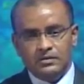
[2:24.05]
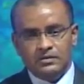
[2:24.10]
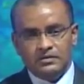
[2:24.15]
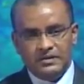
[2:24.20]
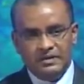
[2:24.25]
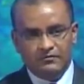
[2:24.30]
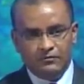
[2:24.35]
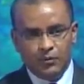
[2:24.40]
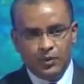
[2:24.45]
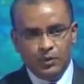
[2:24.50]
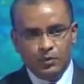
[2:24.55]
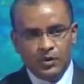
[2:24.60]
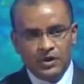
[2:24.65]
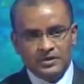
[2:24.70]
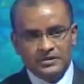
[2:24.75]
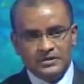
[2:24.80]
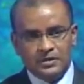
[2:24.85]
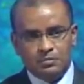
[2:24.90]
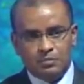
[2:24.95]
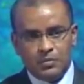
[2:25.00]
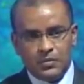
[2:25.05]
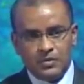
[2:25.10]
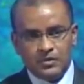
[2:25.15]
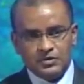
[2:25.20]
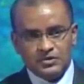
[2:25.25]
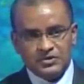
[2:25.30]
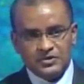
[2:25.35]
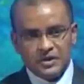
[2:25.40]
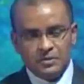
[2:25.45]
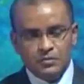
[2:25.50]
if we want
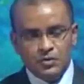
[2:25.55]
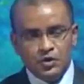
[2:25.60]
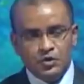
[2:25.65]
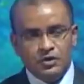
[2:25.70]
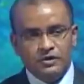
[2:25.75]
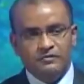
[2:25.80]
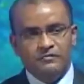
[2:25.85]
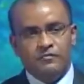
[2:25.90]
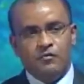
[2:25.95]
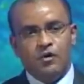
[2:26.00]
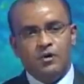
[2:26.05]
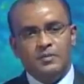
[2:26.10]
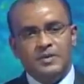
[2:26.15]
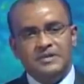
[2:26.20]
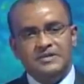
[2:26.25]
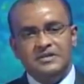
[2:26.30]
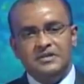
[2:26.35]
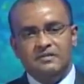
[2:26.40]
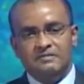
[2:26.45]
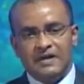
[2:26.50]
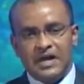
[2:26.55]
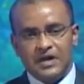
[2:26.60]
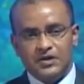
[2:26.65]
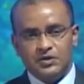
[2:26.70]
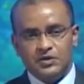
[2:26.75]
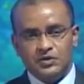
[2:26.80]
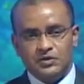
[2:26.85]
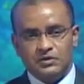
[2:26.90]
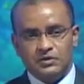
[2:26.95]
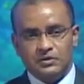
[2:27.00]
some uniformity of
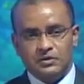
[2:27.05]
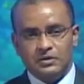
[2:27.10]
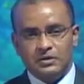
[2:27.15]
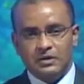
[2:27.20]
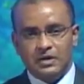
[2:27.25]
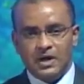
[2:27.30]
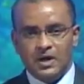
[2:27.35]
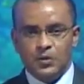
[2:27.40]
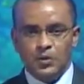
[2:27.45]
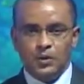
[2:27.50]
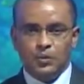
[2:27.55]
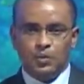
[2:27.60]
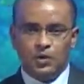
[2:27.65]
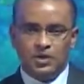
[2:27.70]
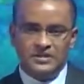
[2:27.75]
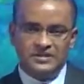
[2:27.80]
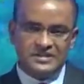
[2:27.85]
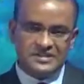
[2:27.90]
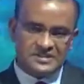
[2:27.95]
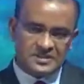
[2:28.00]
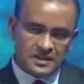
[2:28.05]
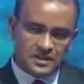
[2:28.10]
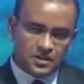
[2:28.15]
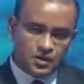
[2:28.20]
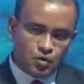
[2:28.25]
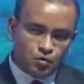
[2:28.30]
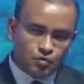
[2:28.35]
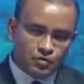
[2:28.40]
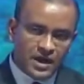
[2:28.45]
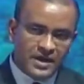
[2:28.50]
action and we want to send the
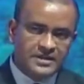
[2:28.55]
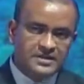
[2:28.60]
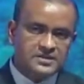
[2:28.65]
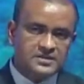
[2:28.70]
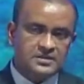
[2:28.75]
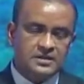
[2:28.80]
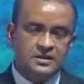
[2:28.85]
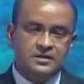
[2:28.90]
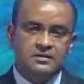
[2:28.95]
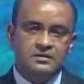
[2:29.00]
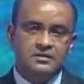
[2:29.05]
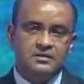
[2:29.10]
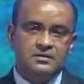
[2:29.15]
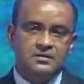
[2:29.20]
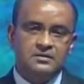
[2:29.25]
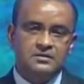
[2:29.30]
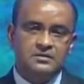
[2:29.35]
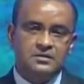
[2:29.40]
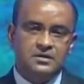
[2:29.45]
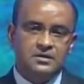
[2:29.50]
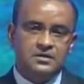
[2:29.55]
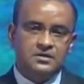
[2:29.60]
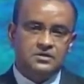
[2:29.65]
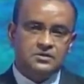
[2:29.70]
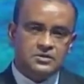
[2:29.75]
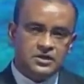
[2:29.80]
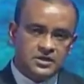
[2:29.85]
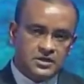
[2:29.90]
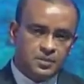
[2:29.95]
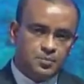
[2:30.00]
right signal
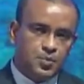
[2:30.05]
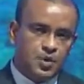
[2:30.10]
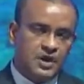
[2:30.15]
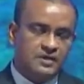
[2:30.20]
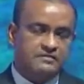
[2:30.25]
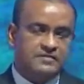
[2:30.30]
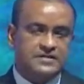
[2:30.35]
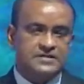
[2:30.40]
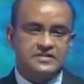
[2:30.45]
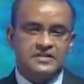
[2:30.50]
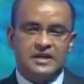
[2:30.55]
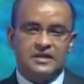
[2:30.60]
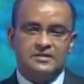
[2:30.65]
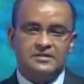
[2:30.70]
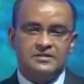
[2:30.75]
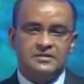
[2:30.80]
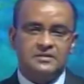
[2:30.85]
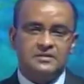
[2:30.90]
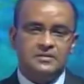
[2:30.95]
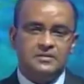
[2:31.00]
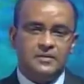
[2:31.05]
to the private sector